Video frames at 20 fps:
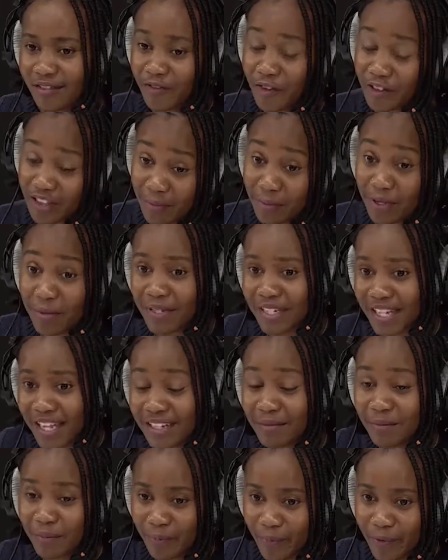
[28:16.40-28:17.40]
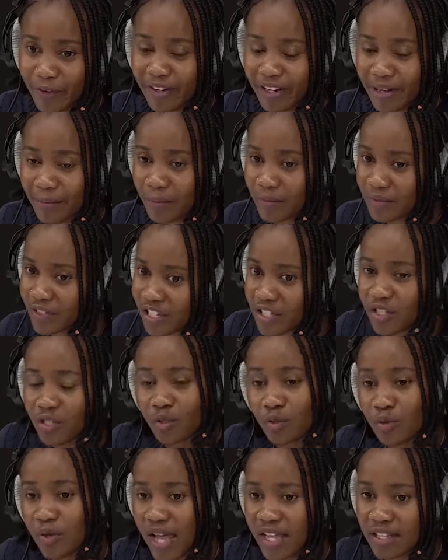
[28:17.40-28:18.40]
For the baby daddy program,
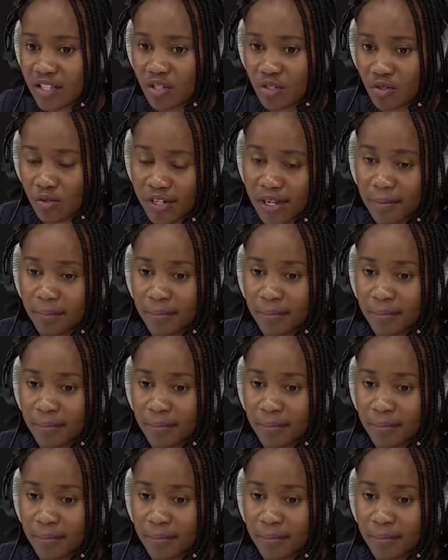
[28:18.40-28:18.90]
just two guys showed up.